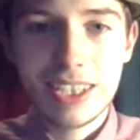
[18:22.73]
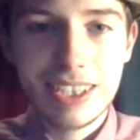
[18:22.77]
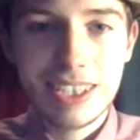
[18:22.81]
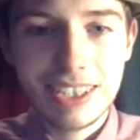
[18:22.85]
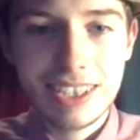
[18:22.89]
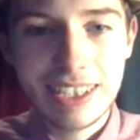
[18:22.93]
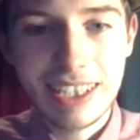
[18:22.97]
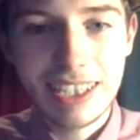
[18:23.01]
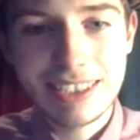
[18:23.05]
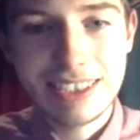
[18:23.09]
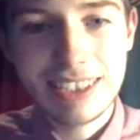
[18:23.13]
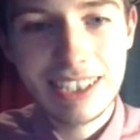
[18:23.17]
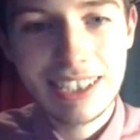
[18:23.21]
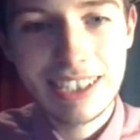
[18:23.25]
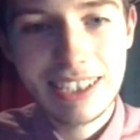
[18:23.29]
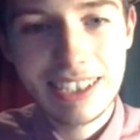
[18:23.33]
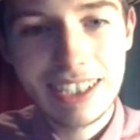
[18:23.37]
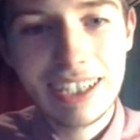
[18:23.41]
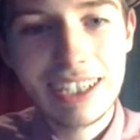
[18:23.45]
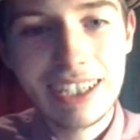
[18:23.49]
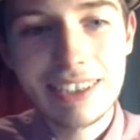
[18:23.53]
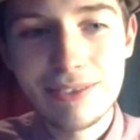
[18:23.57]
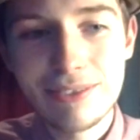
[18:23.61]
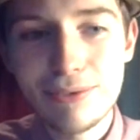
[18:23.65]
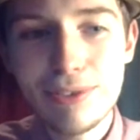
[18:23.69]
Yes,
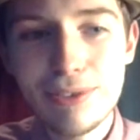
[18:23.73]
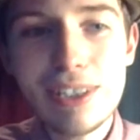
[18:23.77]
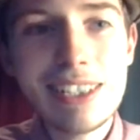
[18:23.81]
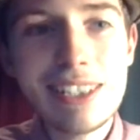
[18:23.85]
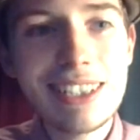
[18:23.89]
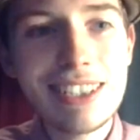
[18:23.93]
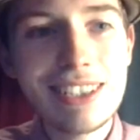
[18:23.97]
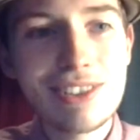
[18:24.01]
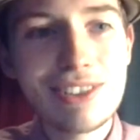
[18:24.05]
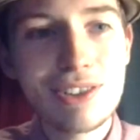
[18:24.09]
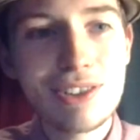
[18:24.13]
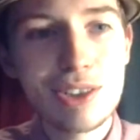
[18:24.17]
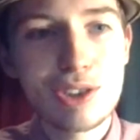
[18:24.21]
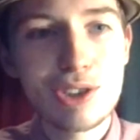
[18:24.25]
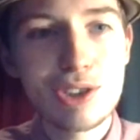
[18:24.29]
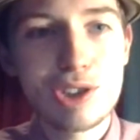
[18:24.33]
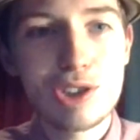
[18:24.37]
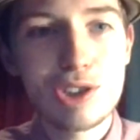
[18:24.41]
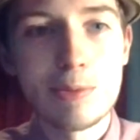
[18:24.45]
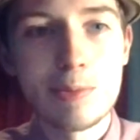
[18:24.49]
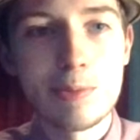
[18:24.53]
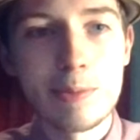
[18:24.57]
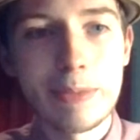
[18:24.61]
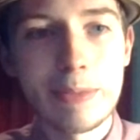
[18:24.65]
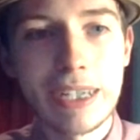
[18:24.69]
I really enjoyed
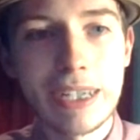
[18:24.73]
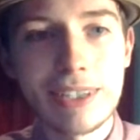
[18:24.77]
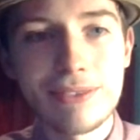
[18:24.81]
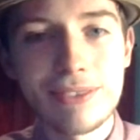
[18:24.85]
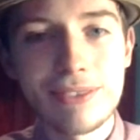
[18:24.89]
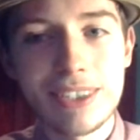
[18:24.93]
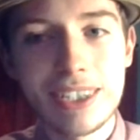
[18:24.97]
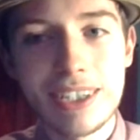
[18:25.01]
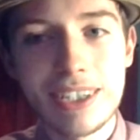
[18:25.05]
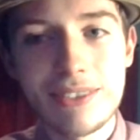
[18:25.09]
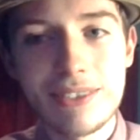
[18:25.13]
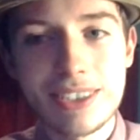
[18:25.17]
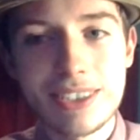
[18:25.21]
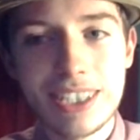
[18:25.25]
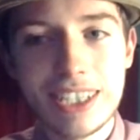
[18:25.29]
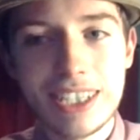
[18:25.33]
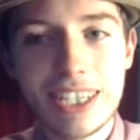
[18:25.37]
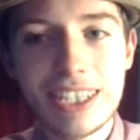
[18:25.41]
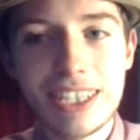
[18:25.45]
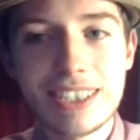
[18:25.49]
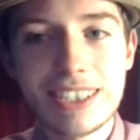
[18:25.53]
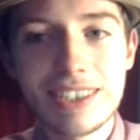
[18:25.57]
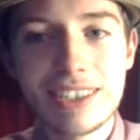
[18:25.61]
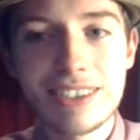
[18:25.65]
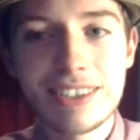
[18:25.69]
Superman when I was a
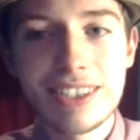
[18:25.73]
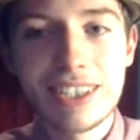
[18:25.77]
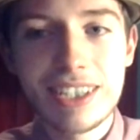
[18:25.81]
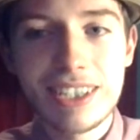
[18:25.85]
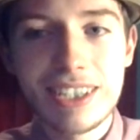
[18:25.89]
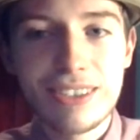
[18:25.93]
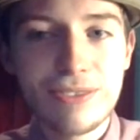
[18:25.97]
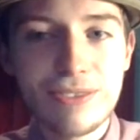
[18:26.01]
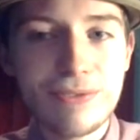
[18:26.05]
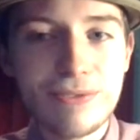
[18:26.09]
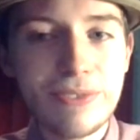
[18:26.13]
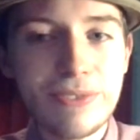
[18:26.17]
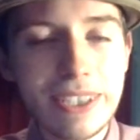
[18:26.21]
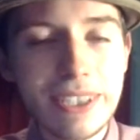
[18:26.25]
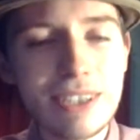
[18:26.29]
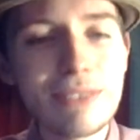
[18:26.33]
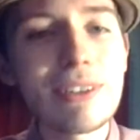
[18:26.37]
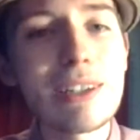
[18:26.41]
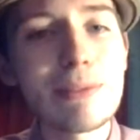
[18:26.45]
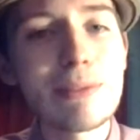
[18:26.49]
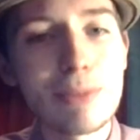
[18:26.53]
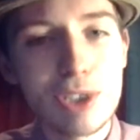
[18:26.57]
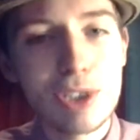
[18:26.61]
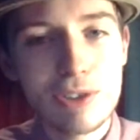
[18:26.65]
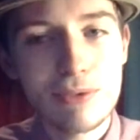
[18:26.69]
kid, so thank you
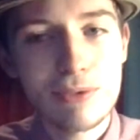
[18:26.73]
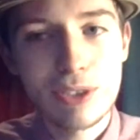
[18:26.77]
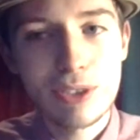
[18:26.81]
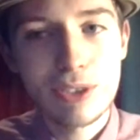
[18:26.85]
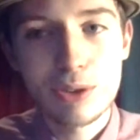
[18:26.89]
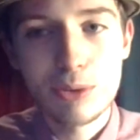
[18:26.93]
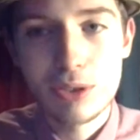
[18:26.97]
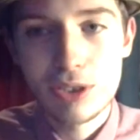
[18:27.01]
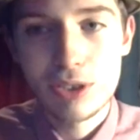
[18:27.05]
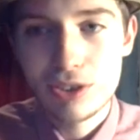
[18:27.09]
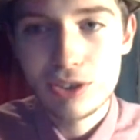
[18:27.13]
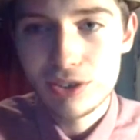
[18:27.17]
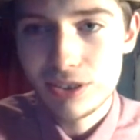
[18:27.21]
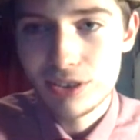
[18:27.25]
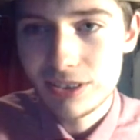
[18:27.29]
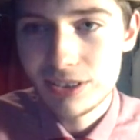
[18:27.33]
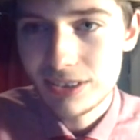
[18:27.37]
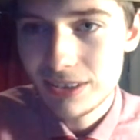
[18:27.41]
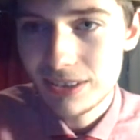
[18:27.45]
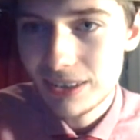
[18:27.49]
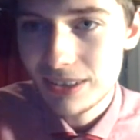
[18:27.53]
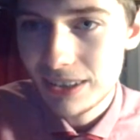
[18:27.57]
very much for your question.